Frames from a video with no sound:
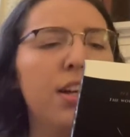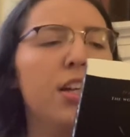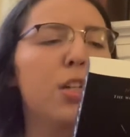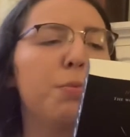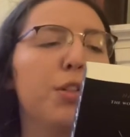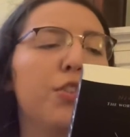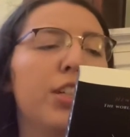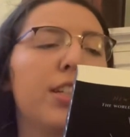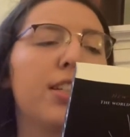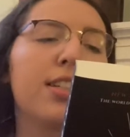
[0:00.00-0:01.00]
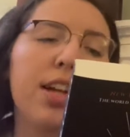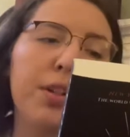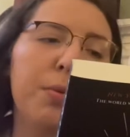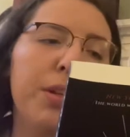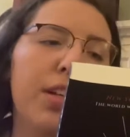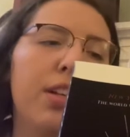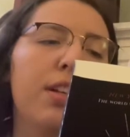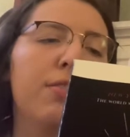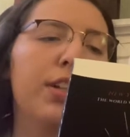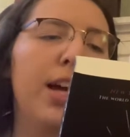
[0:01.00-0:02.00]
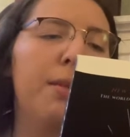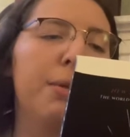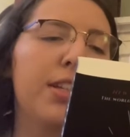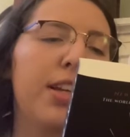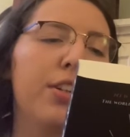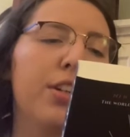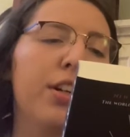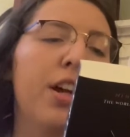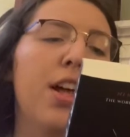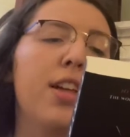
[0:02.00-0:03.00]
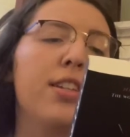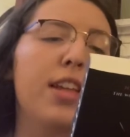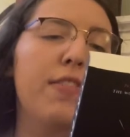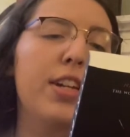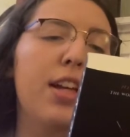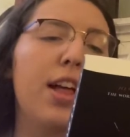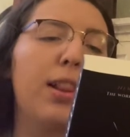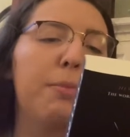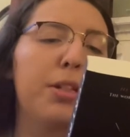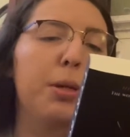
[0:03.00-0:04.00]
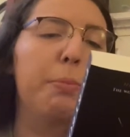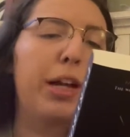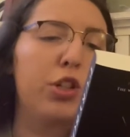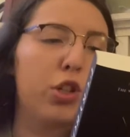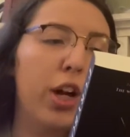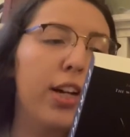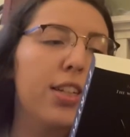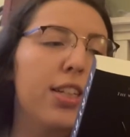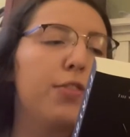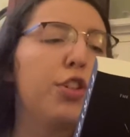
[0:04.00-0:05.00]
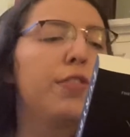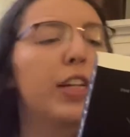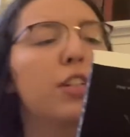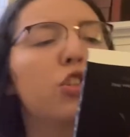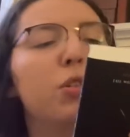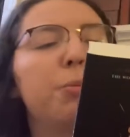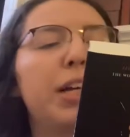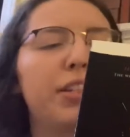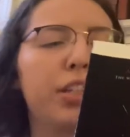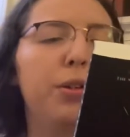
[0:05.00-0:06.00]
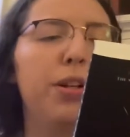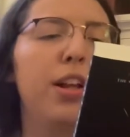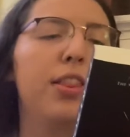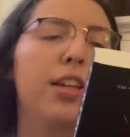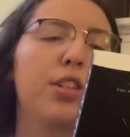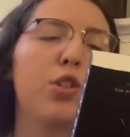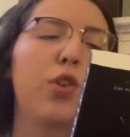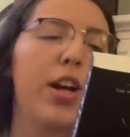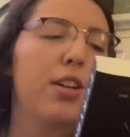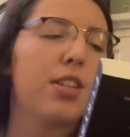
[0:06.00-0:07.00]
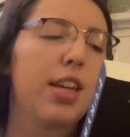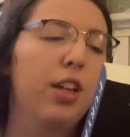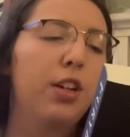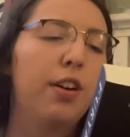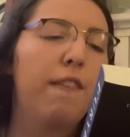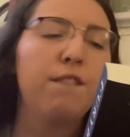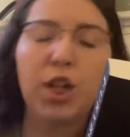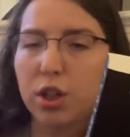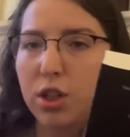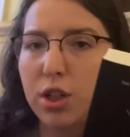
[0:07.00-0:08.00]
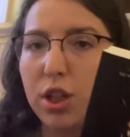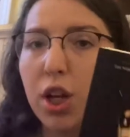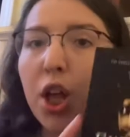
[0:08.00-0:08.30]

To prove she is the Sun Queen, Riel must endure 7 elemental magic trials. If she fails, she will be executed unless the trials kill her first.